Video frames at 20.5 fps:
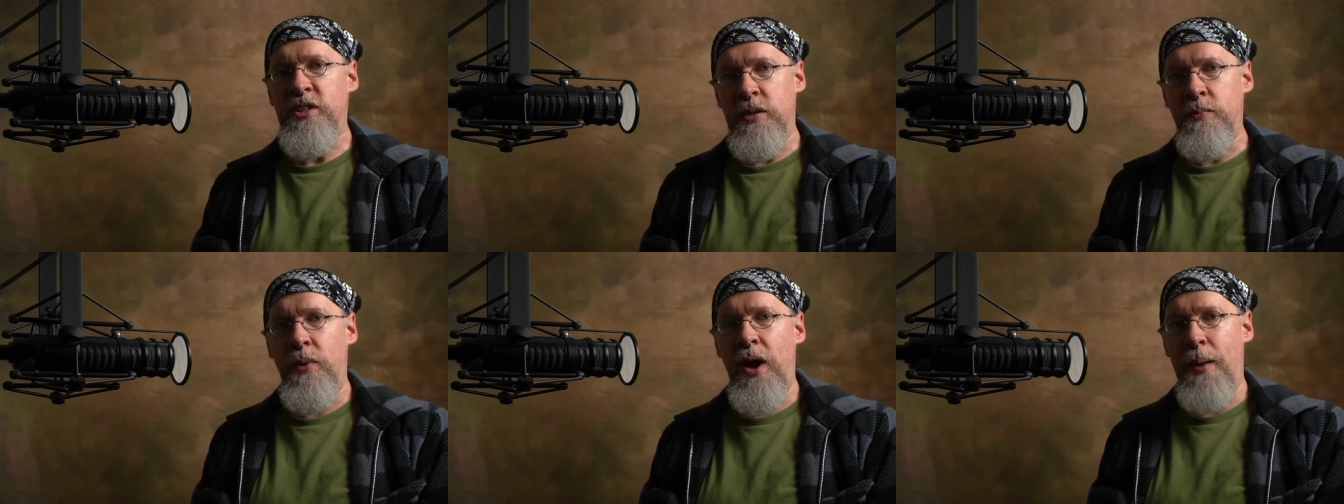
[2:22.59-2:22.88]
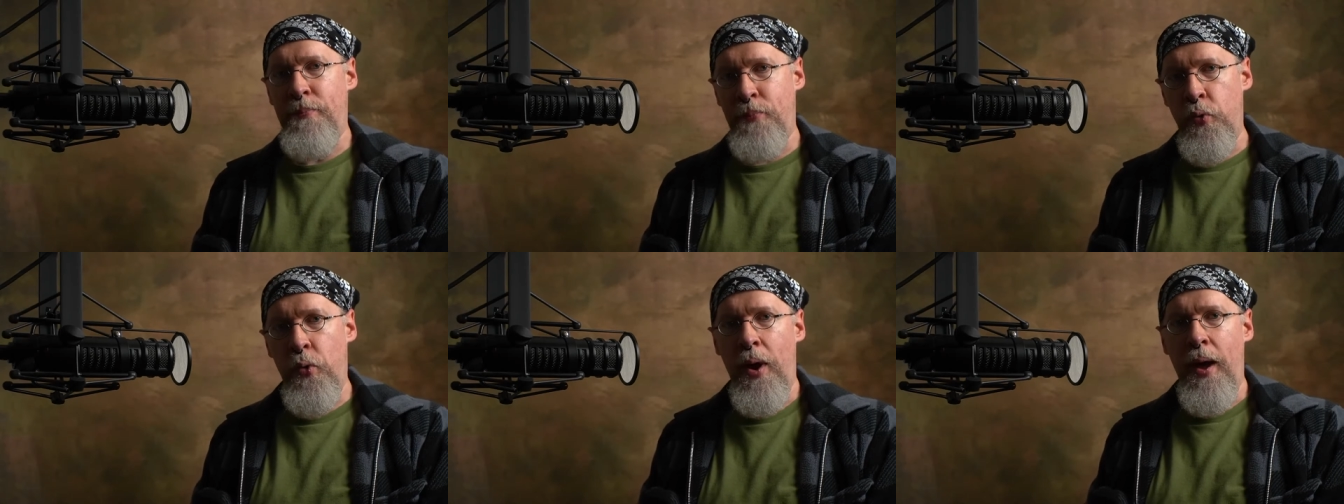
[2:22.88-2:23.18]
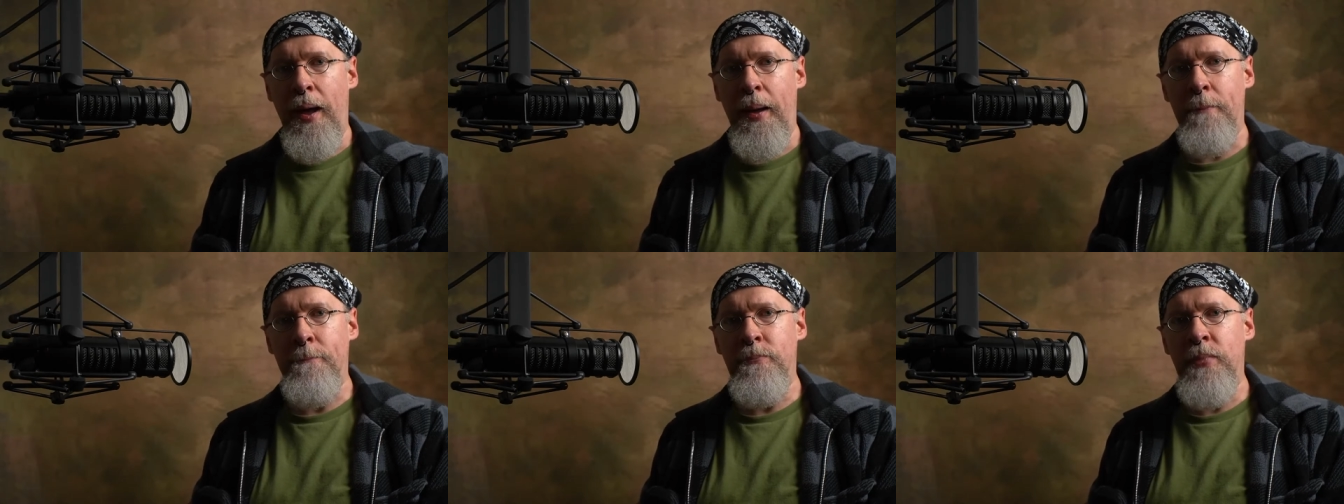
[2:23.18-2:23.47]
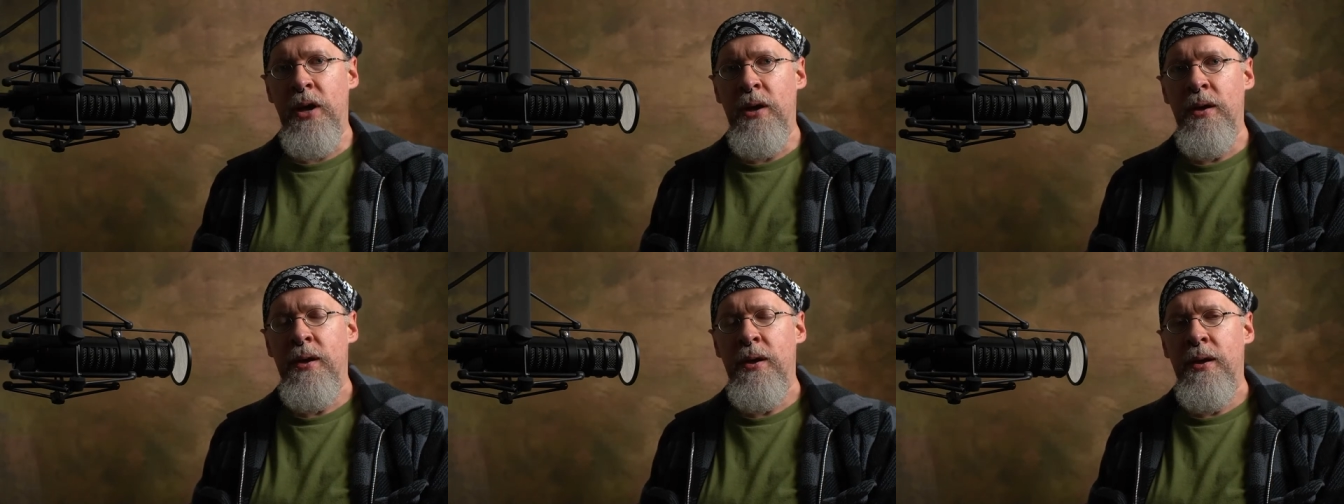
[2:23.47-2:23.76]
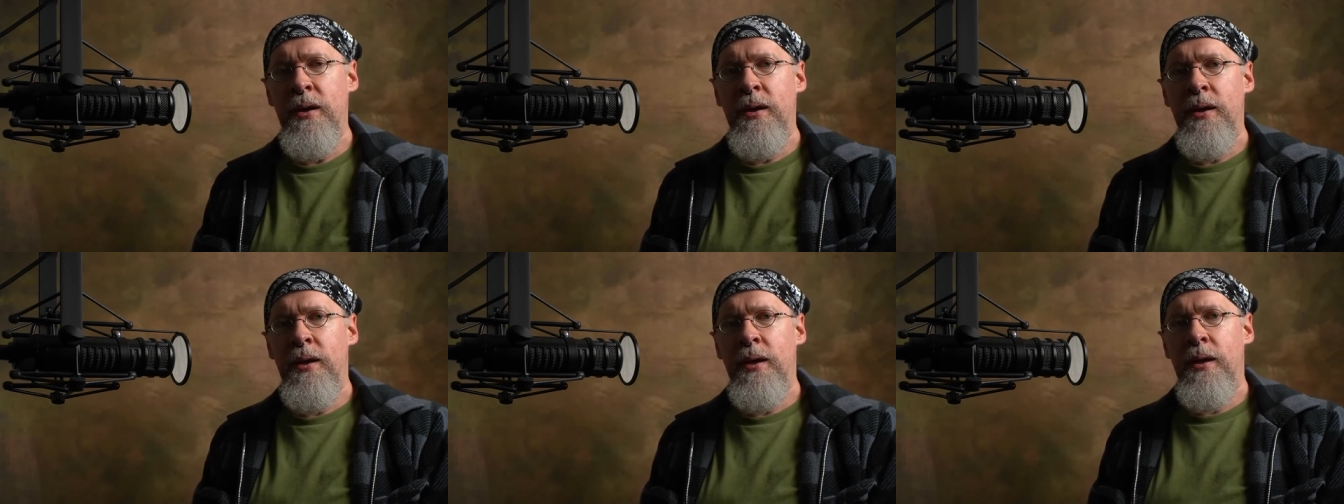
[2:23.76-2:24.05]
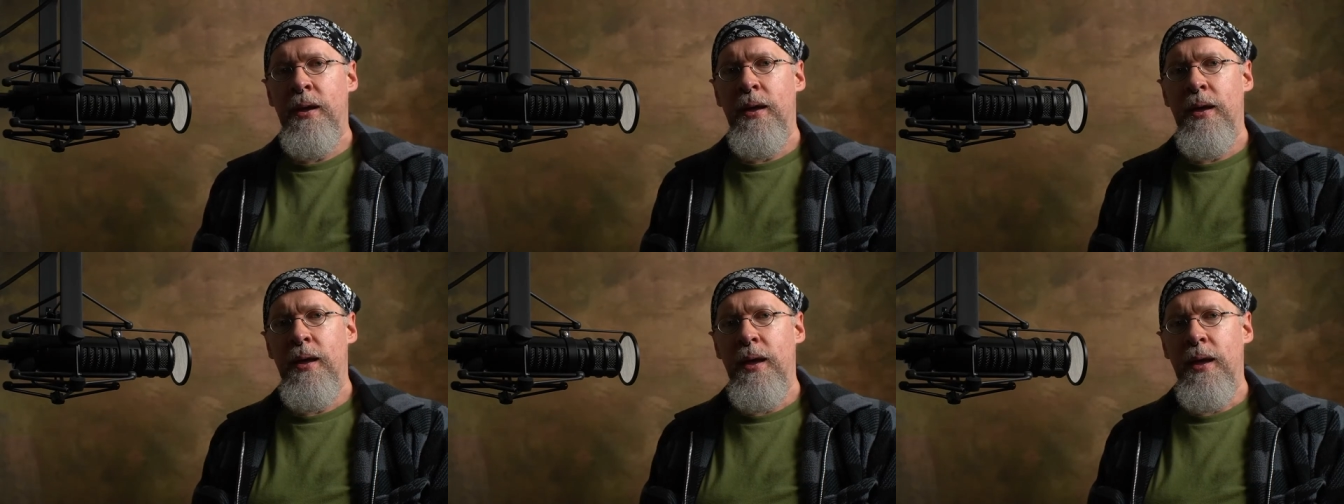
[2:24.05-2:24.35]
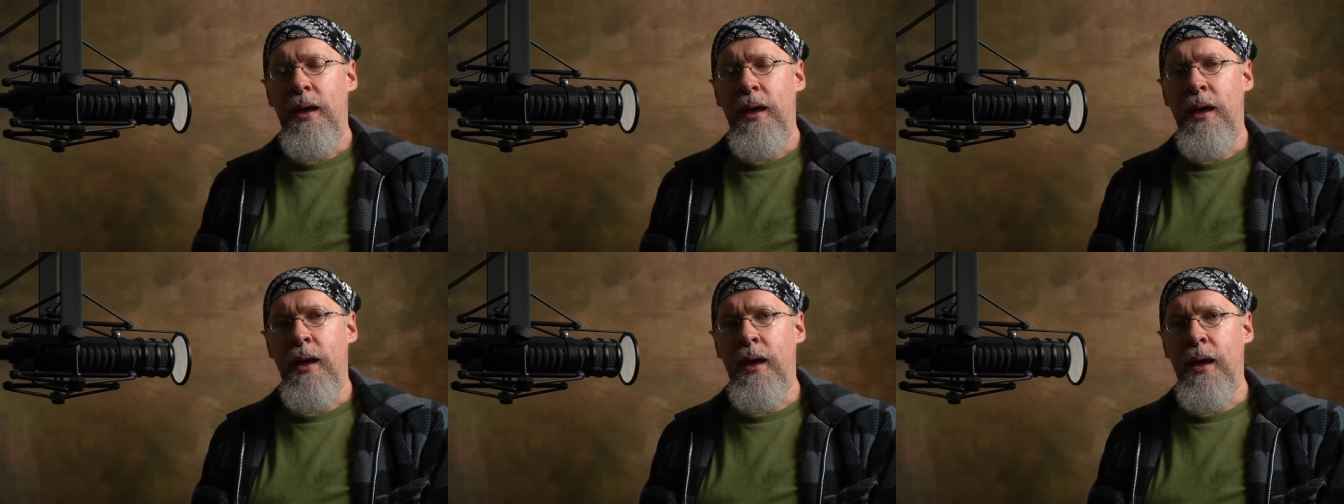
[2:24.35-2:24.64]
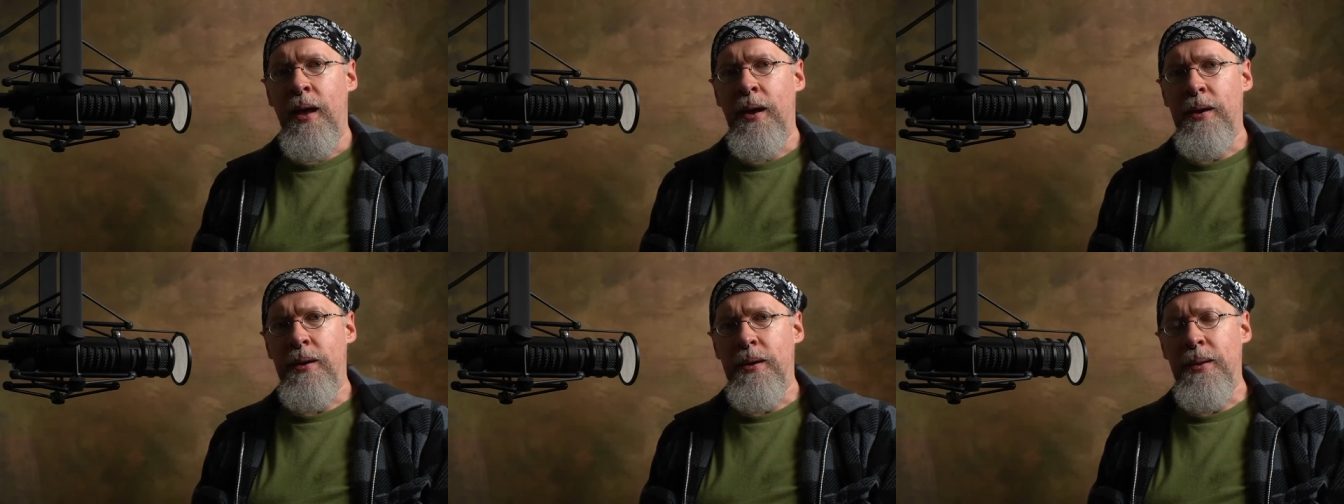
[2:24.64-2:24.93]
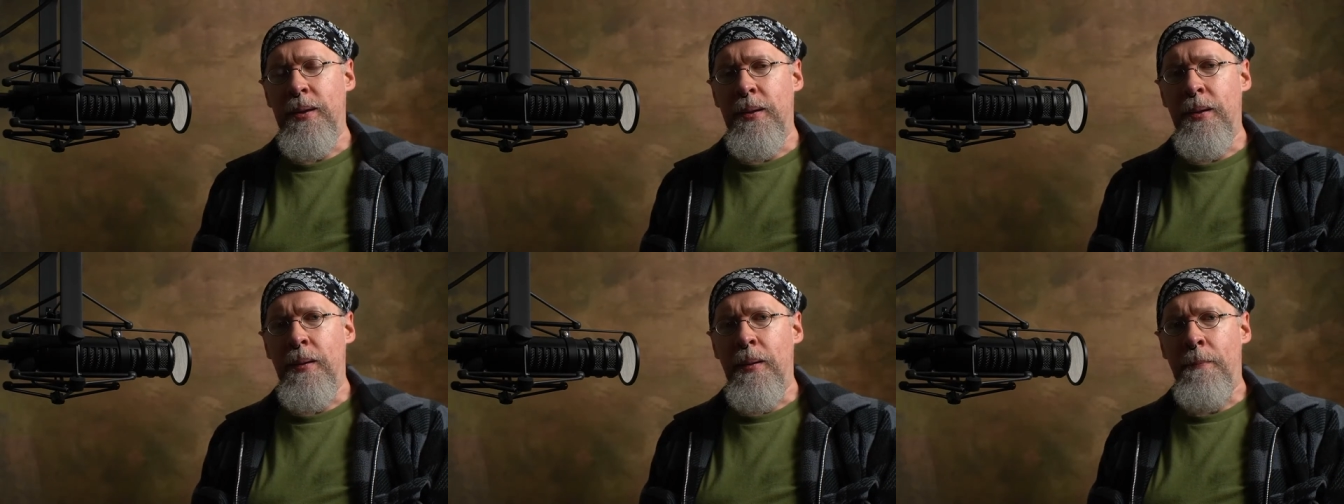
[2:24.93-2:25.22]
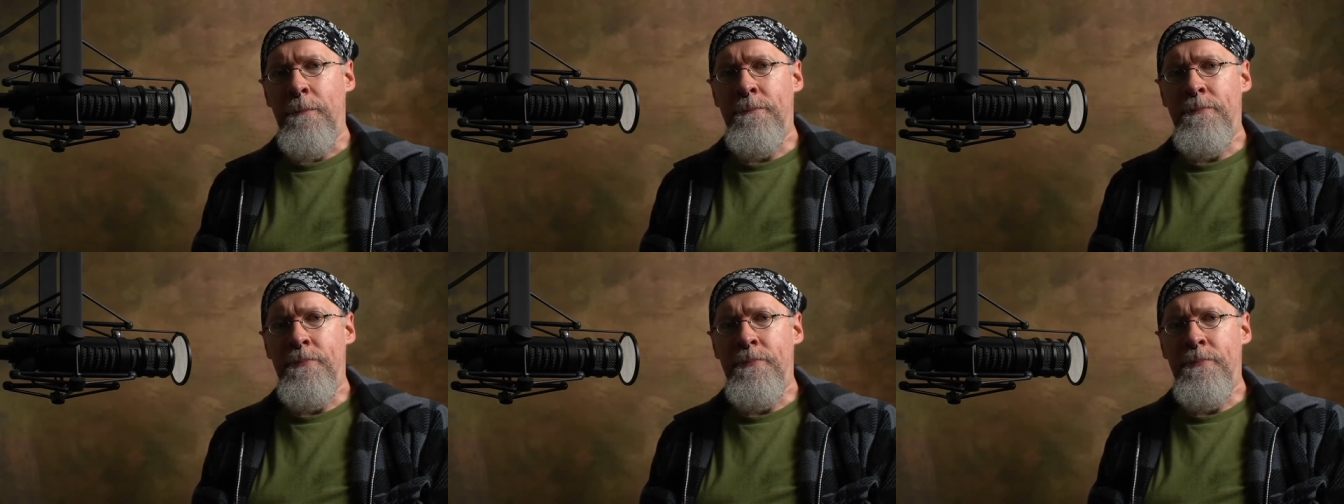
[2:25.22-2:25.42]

in my prime, and uh,